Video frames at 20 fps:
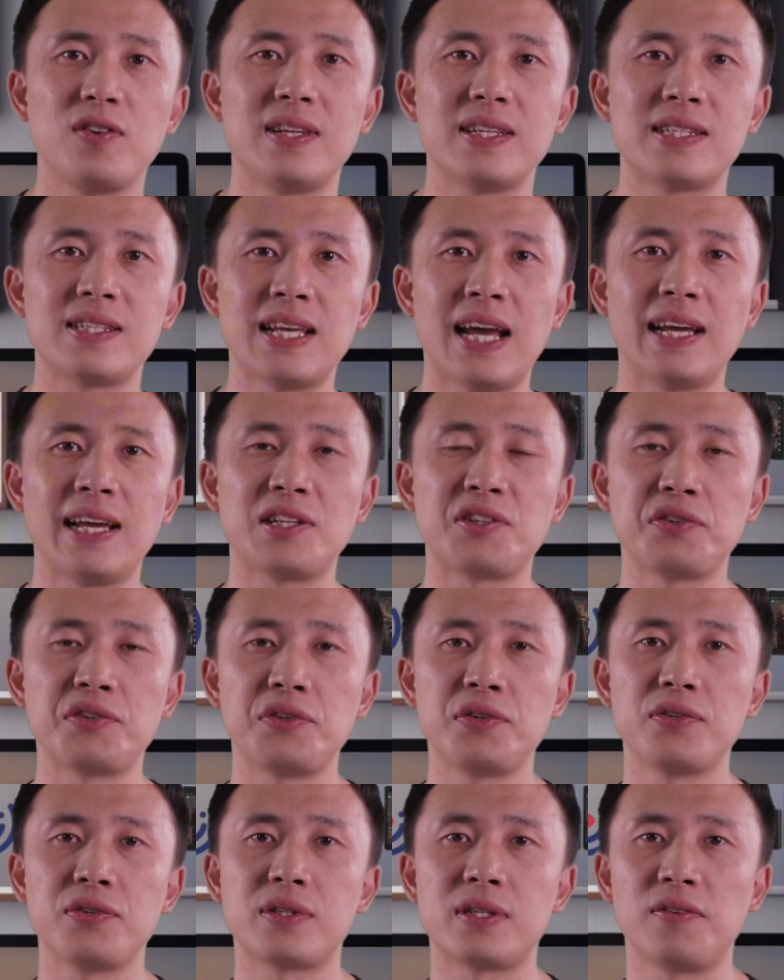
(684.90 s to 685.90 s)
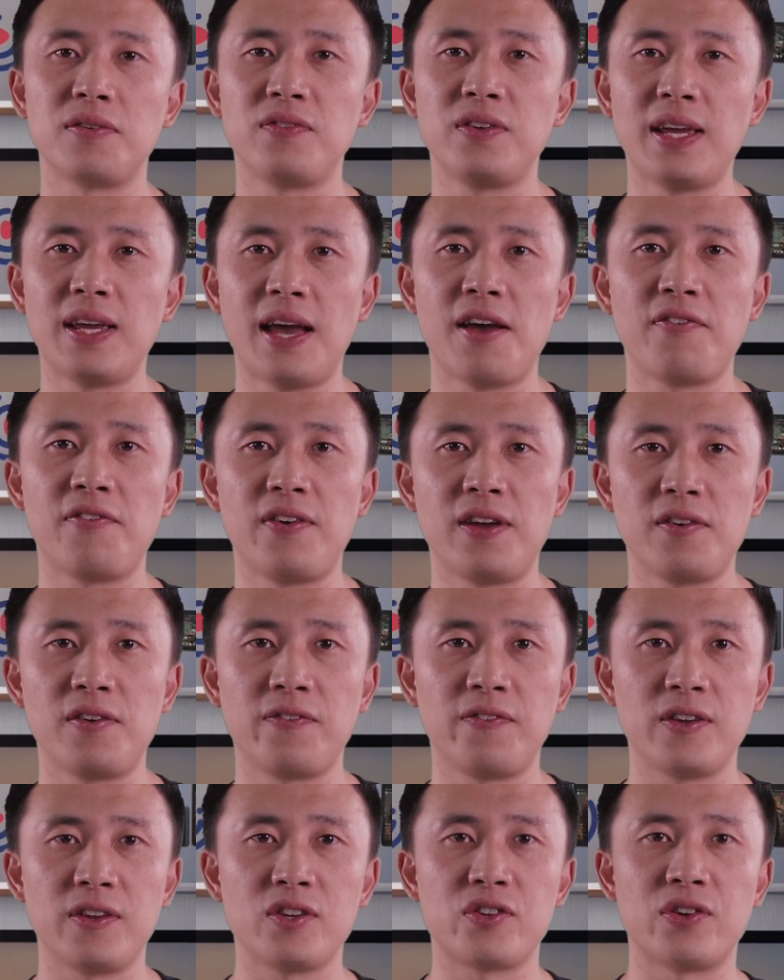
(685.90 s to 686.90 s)
decide to use the
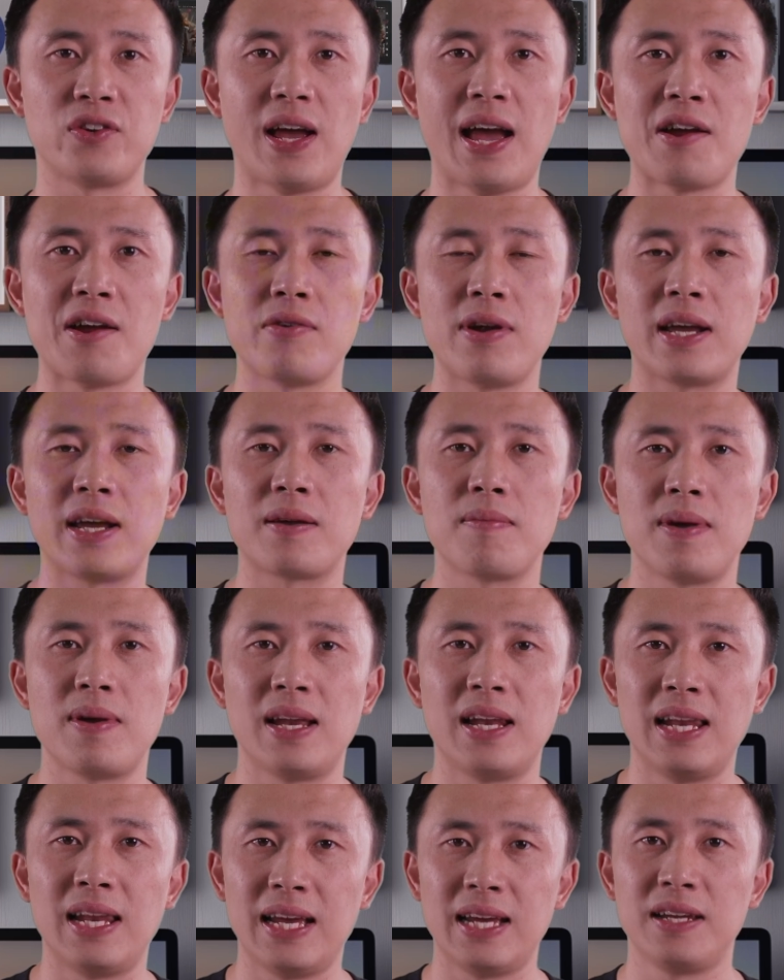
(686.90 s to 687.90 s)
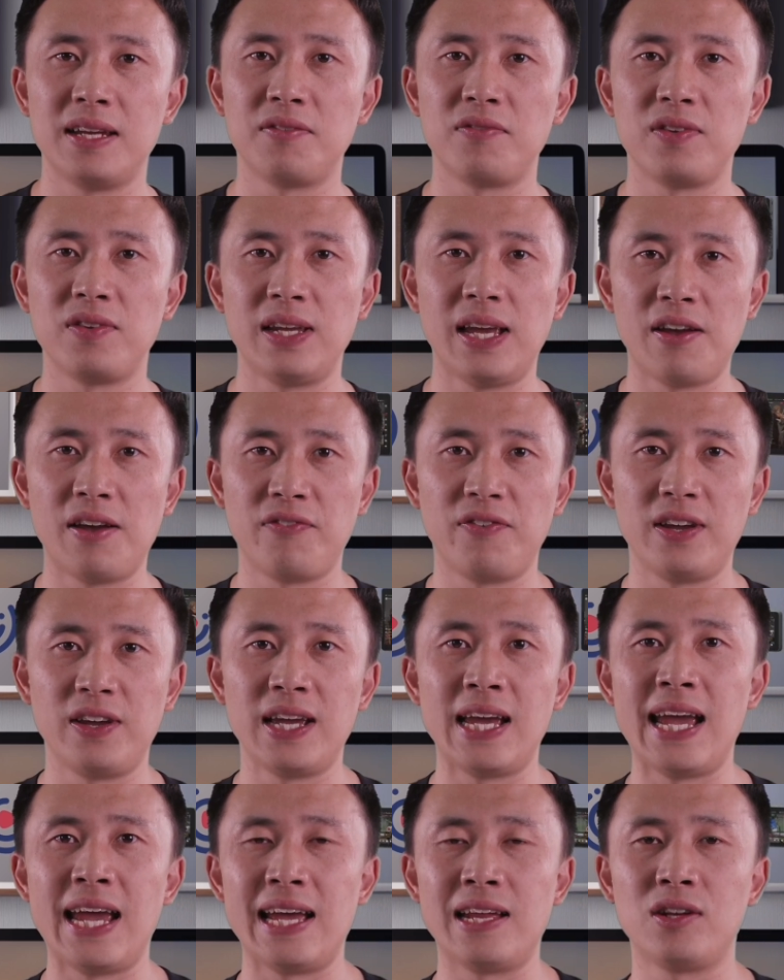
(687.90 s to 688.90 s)
VFA feature, I recommend letting
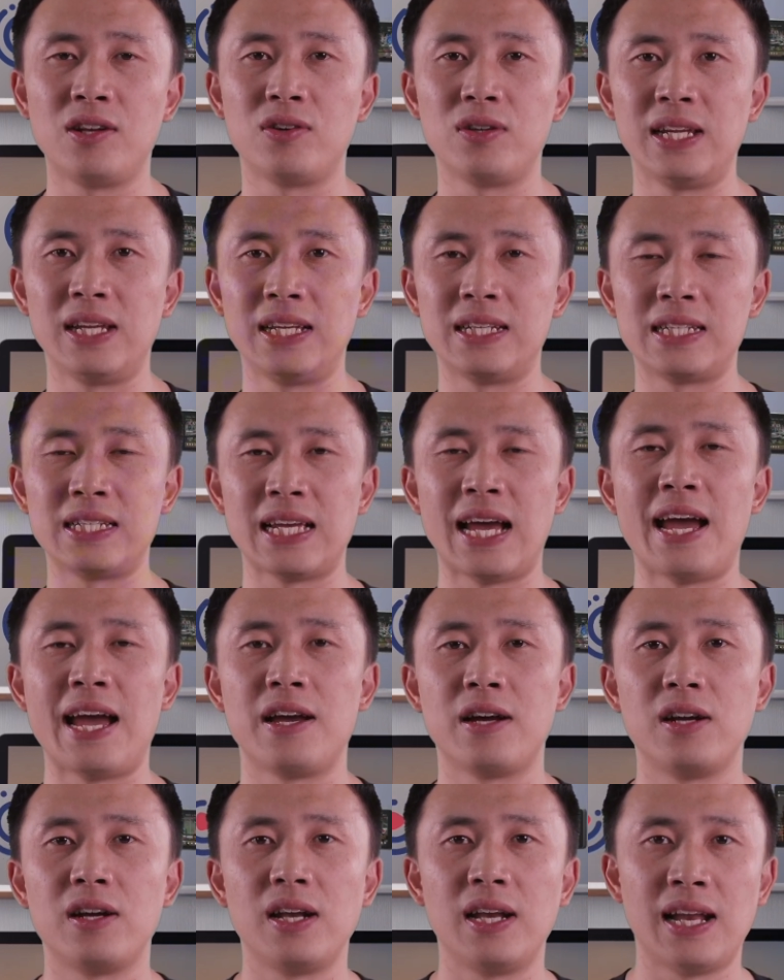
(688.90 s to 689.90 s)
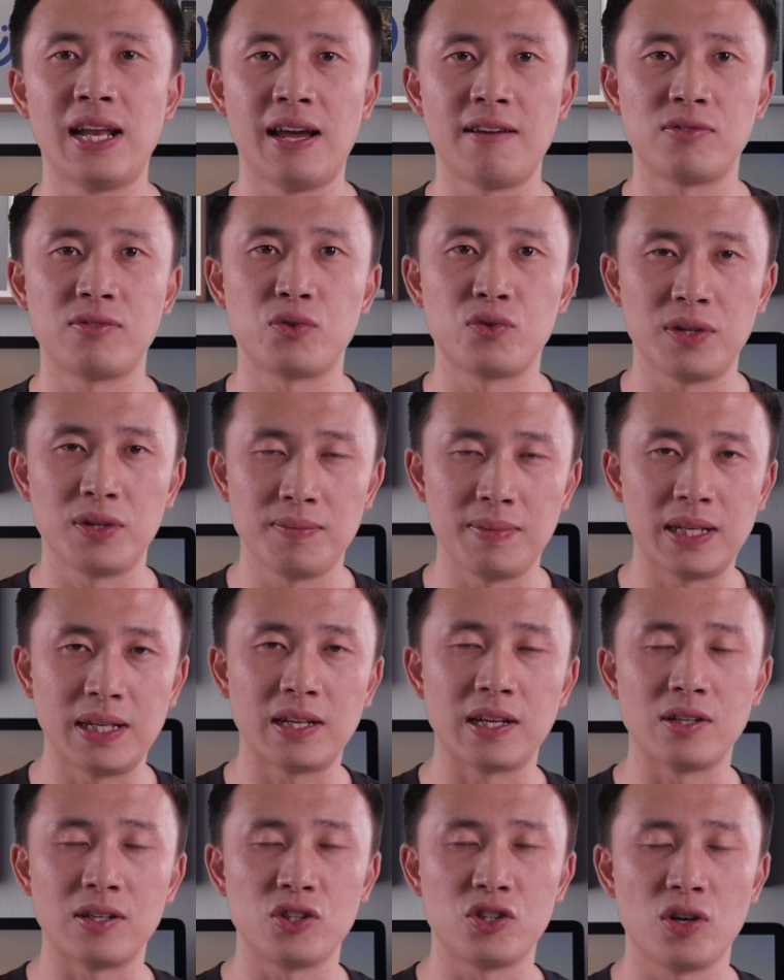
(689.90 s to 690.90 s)
VFA handle the entire live
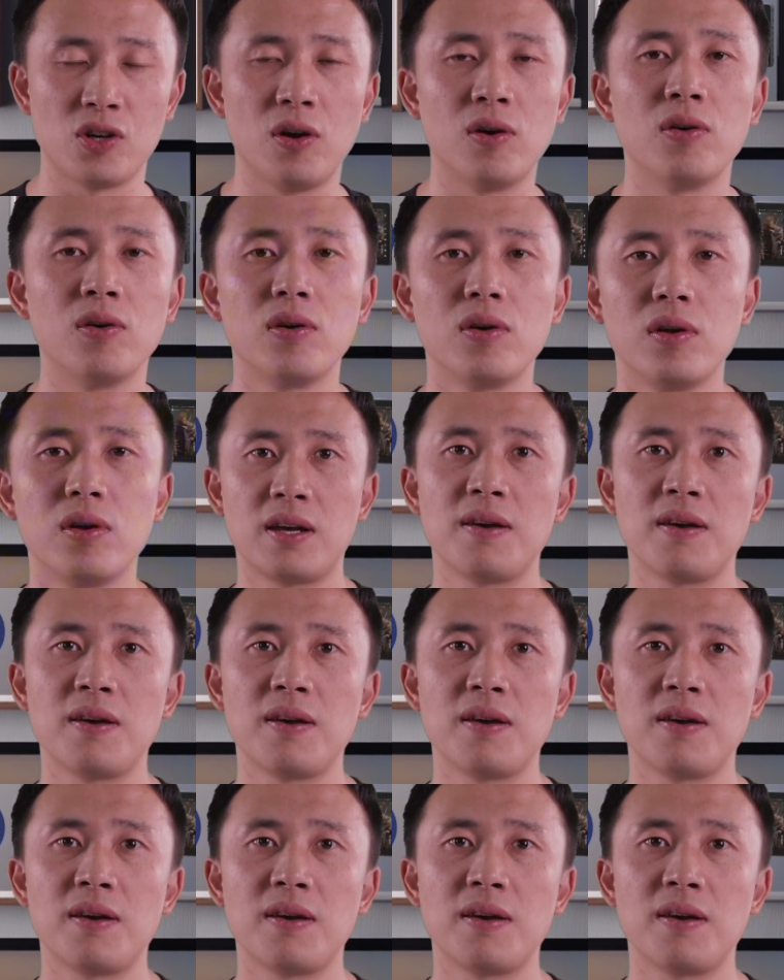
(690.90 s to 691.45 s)
streaming control.